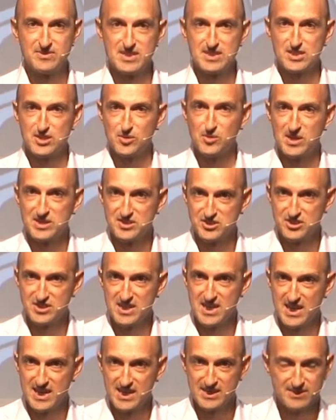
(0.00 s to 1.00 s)
this
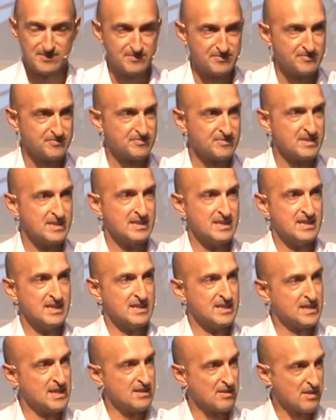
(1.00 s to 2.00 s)
questionnaire,
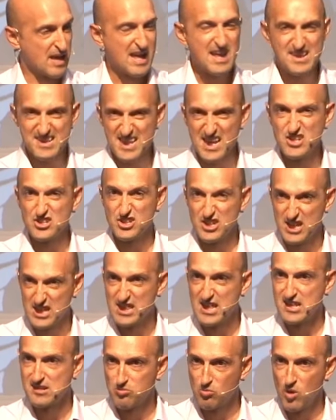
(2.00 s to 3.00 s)
essentially
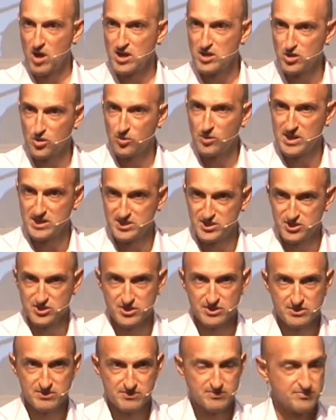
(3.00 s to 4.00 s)
this one
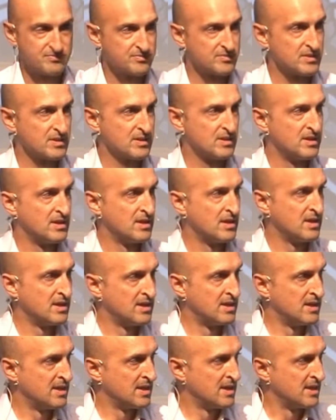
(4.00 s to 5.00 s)
question,
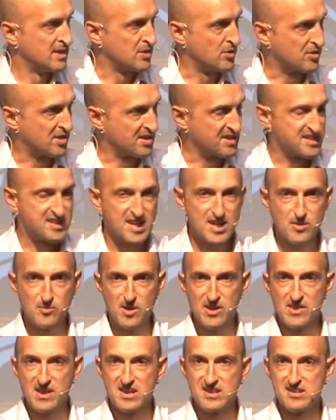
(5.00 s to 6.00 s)
you can see
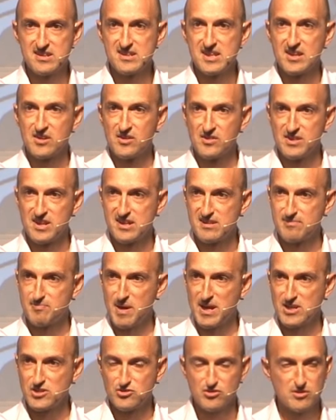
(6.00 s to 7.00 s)
where they sit on this
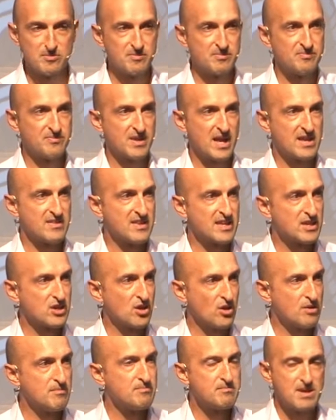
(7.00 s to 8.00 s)
spectrum and then
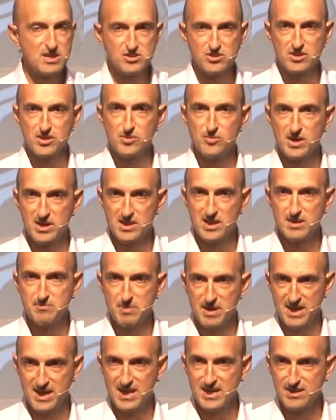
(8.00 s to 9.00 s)
go and measure the way they
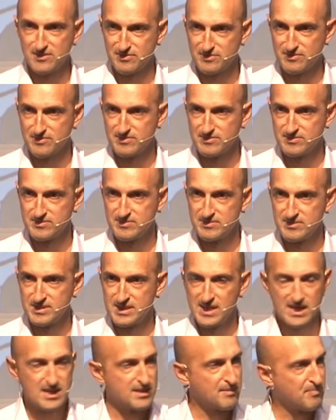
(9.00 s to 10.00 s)
behave.
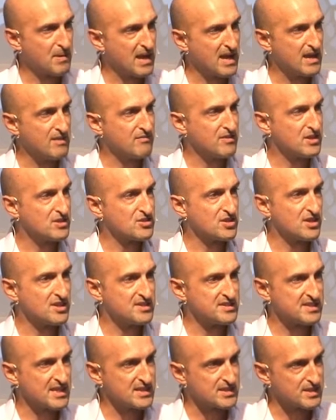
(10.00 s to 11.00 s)
And the behavior
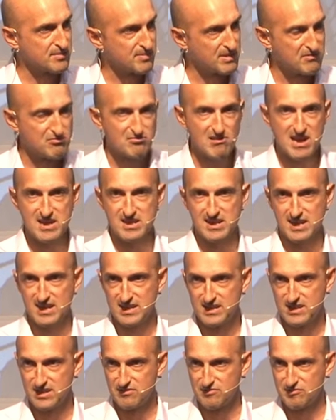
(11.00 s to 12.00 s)
turns out to be
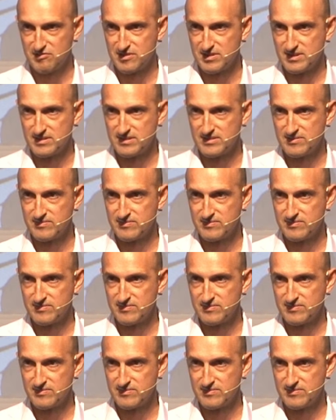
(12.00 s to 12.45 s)
radically different.